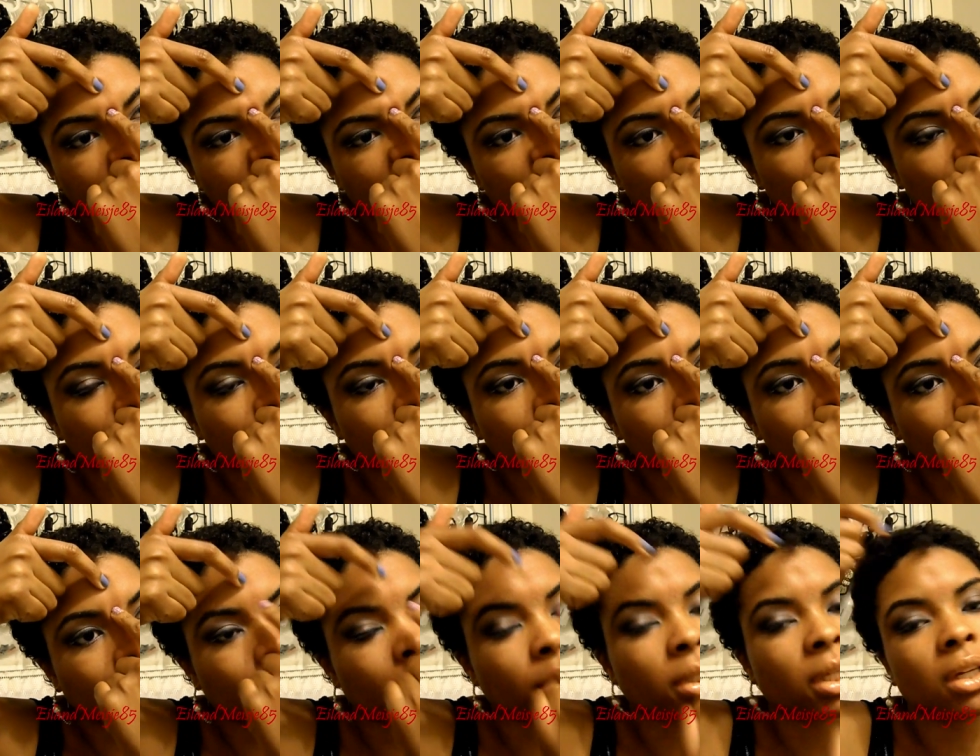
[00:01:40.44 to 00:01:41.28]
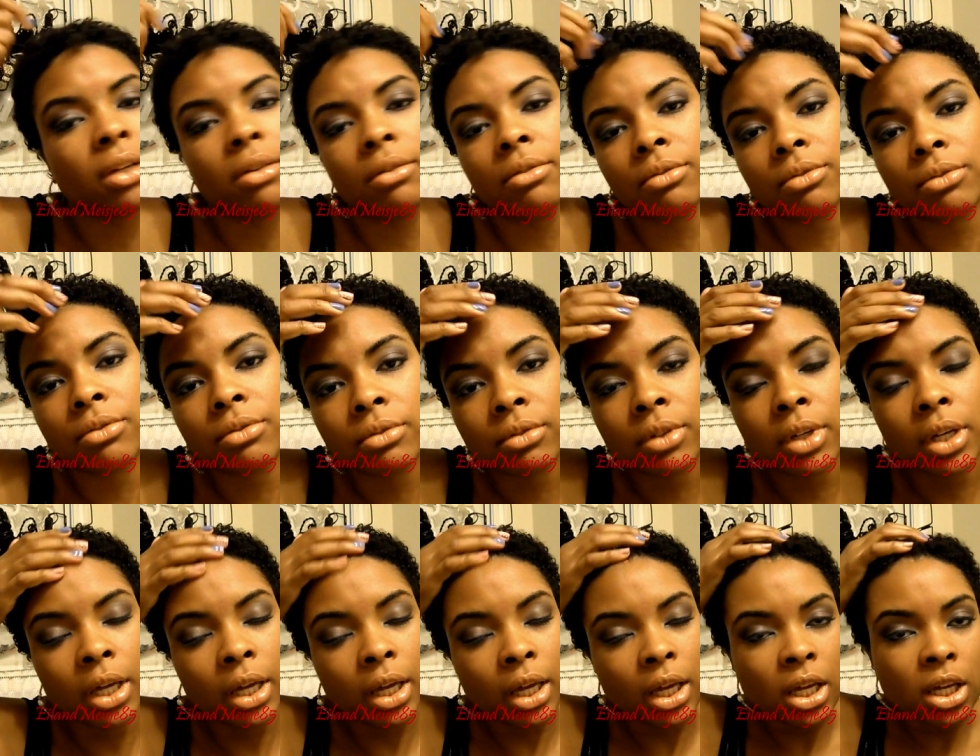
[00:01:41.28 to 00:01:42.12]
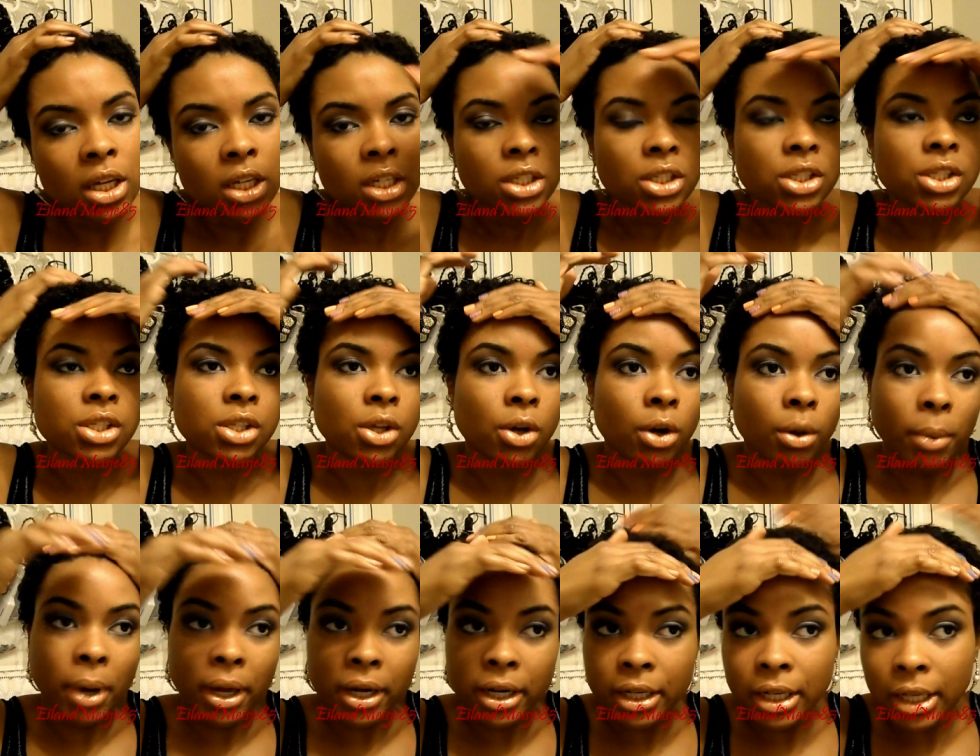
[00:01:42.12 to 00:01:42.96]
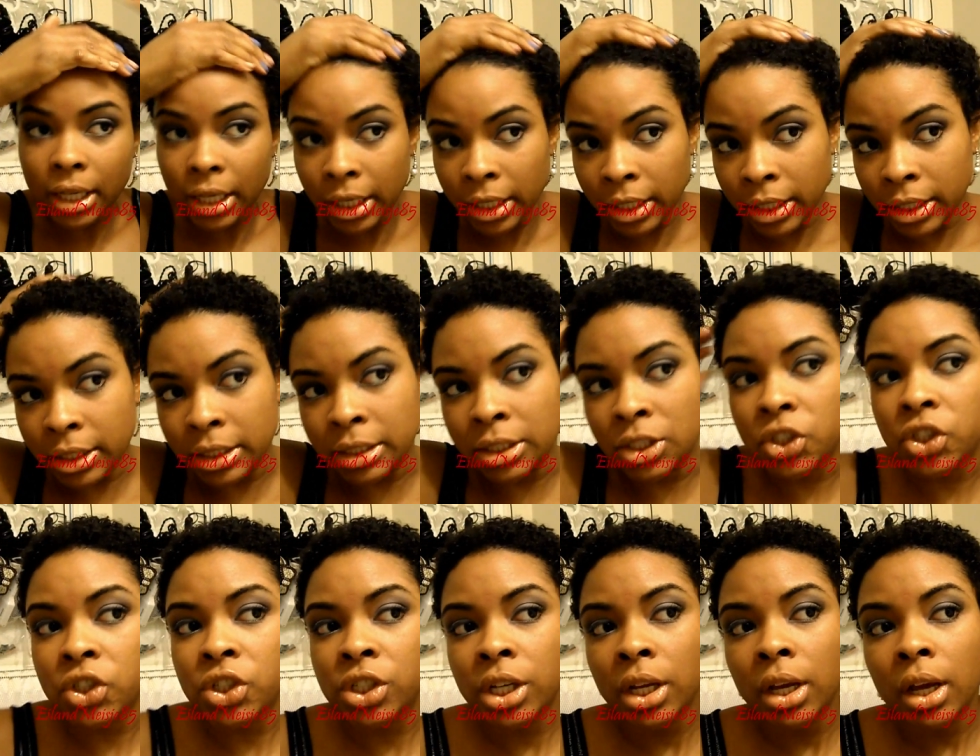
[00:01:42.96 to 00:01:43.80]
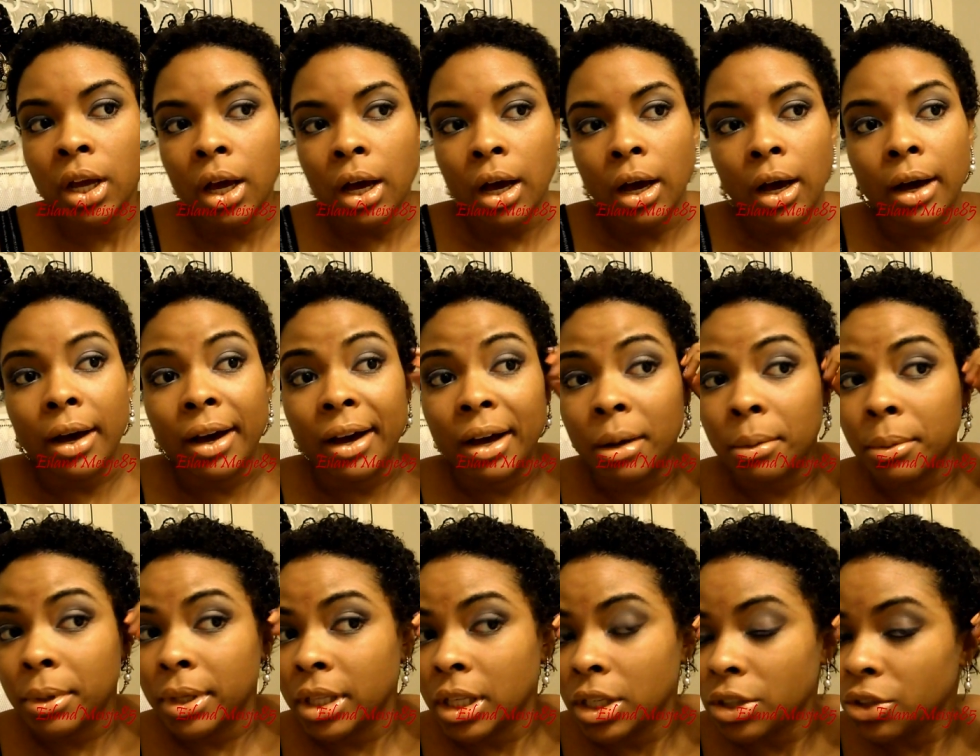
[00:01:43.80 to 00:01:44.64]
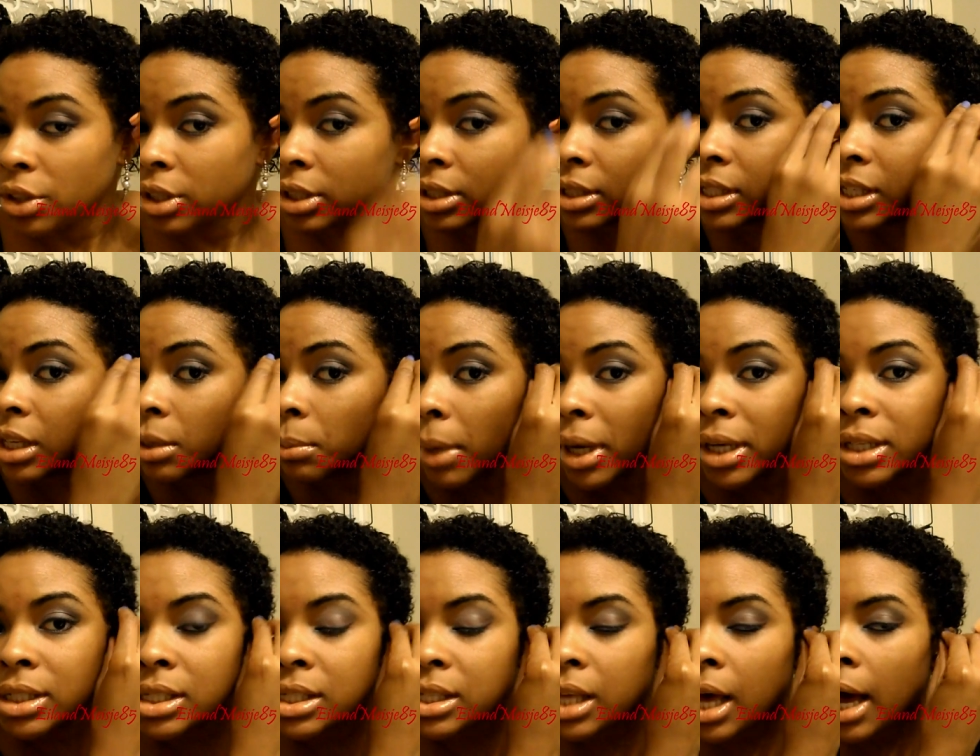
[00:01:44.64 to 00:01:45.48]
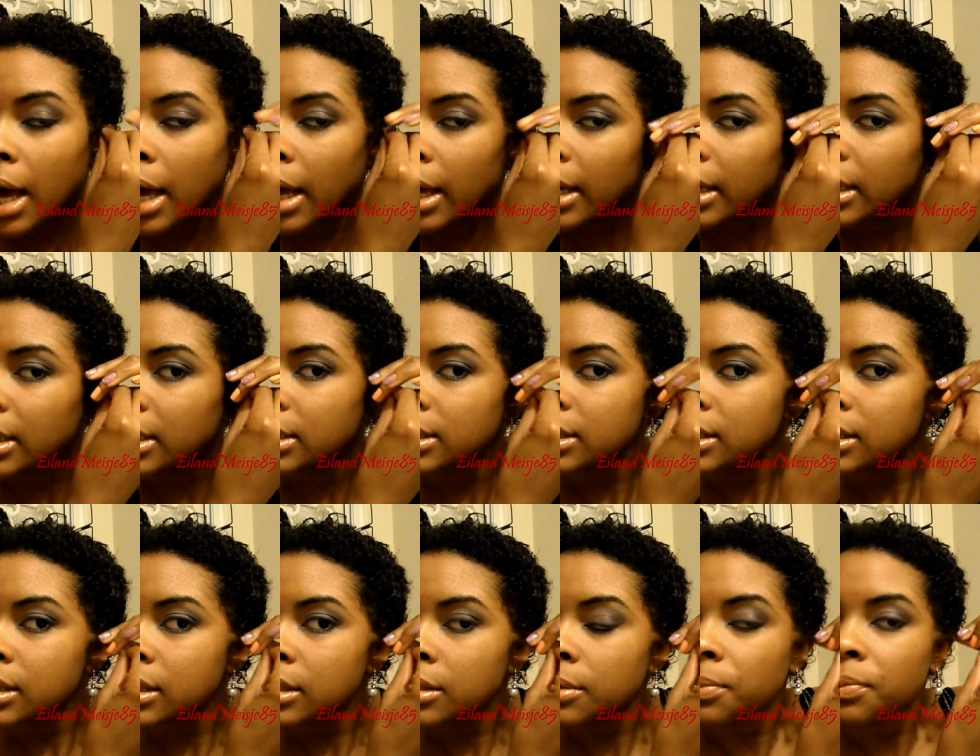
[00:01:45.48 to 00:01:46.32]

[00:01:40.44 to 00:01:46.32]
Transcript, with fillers: inch, I believe so about an inch um, and then you can see my sides